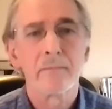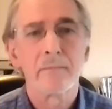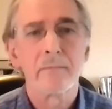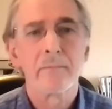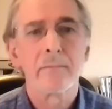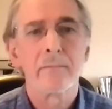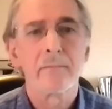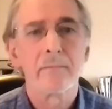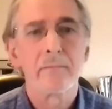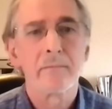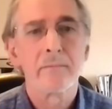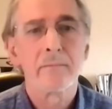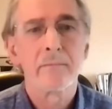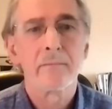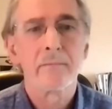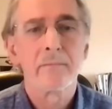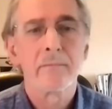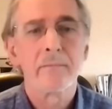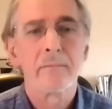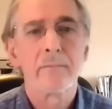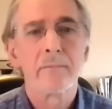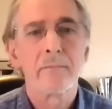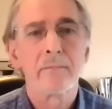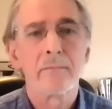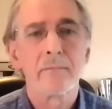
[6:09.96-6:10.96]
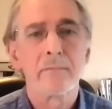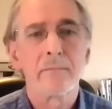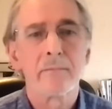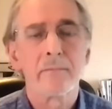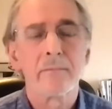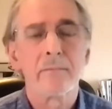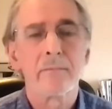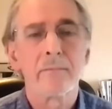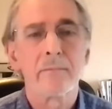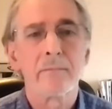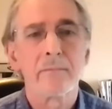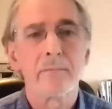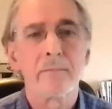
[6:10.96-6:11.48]

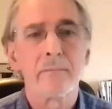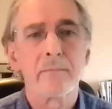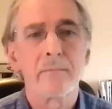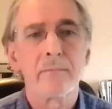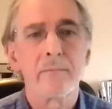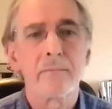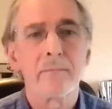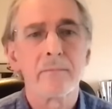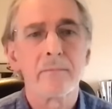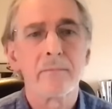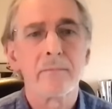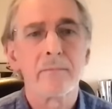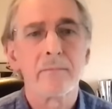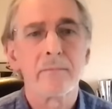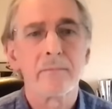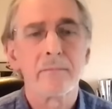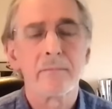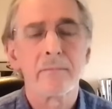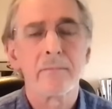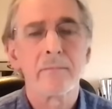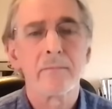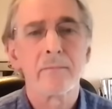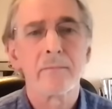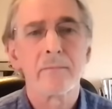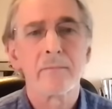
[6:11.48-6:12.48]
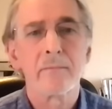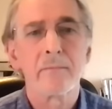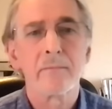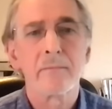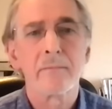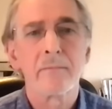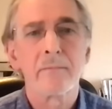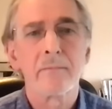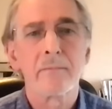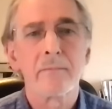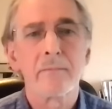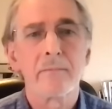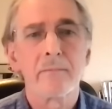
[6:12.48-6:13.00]

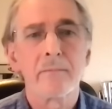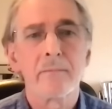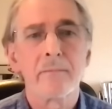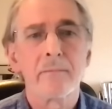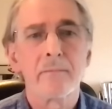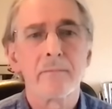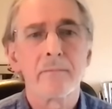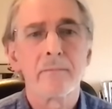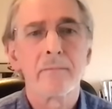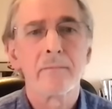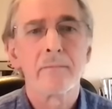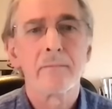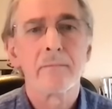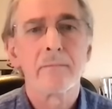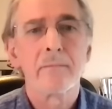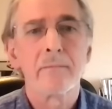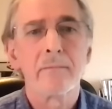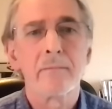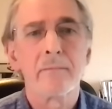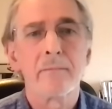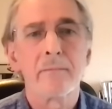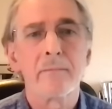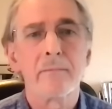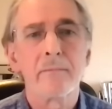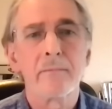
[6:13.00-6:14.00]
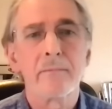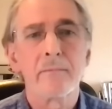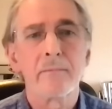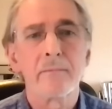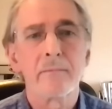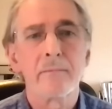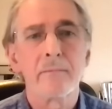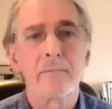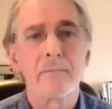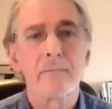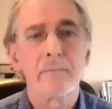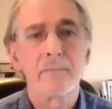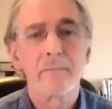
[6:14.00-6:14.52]

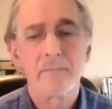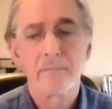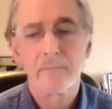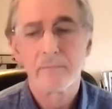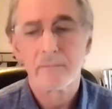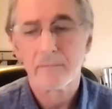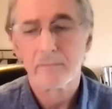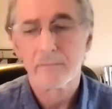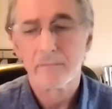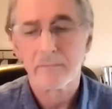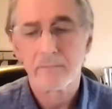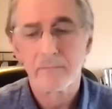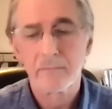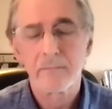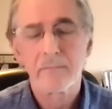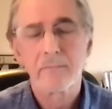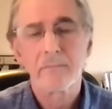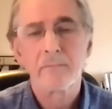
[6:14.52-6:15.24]
The person shown says nothing.